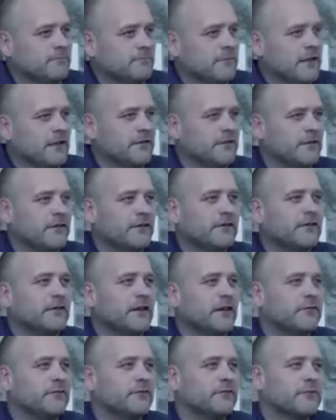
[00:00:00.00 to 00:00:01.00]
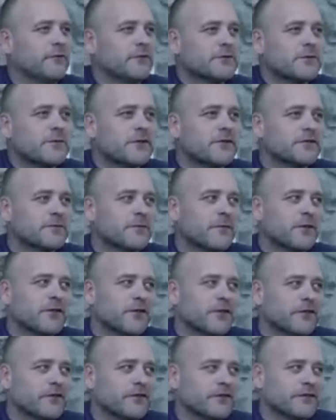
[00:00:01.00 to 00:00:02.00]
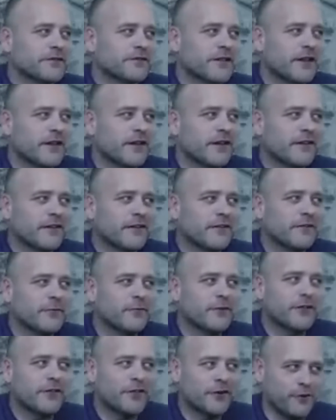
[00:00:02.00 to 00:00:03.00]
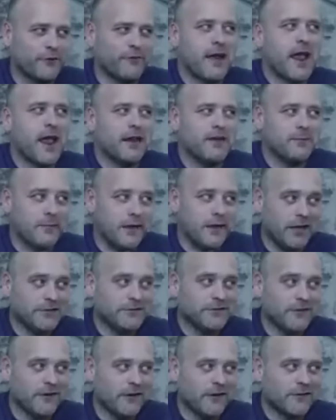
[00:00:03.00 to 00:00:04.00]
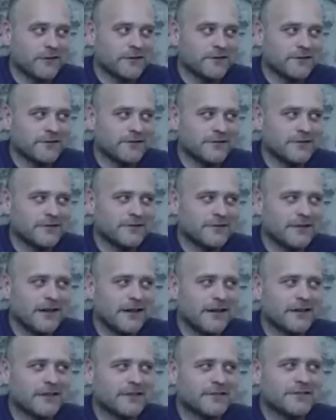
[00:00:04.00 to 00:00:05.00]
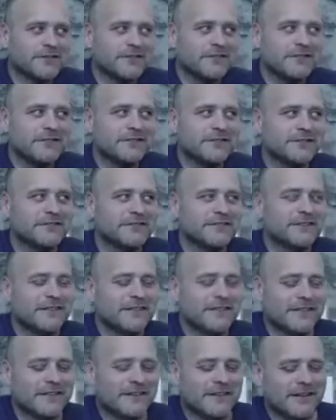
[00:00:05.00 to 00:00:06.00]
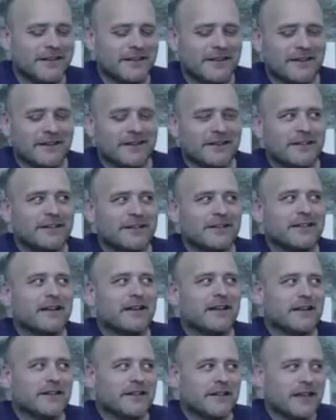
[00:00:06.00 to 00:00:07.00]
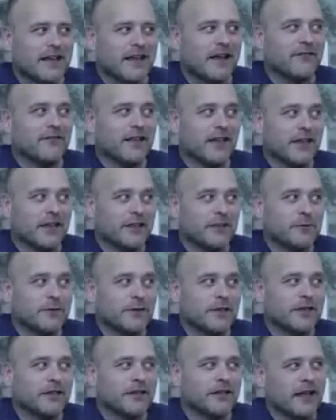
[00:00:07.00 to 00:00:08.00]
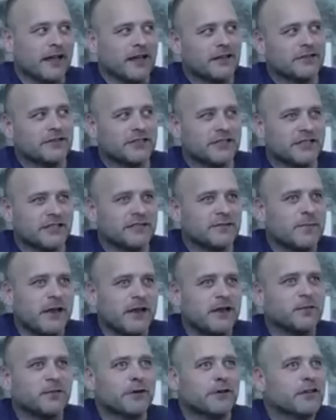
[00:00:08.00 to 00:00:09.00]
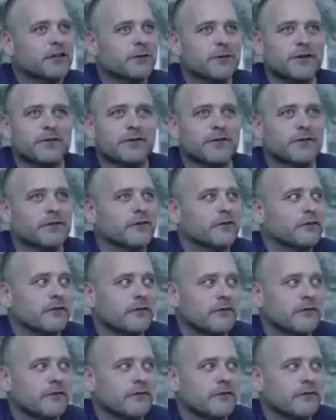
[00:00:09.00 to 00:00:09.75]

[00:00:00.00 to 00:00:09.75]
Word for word: and now Rosemary's mother is like one of the grand matriarchs. Like she's of the church that you got. Yeah, the AUB. Like yeah. She's been in polygamy for